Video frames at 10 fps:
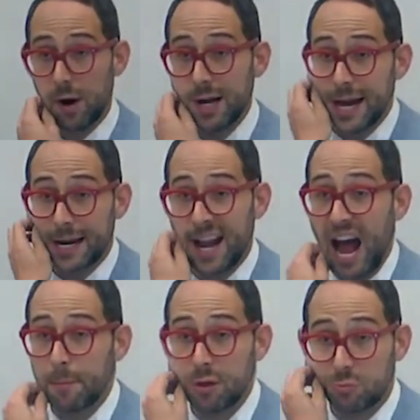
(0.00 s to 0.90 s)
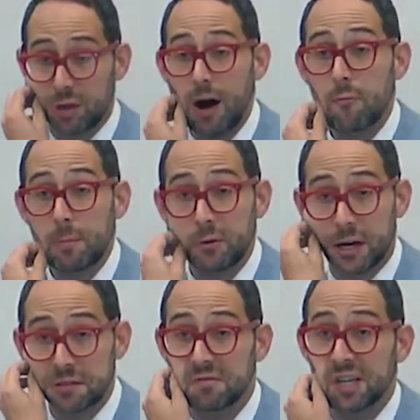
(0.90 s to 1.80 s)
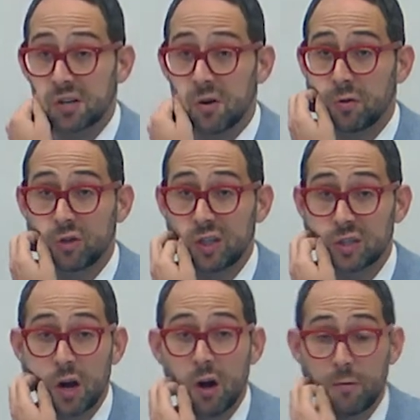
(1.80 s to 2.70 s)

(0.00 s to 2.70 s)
right? That can happen without reproductive technologies,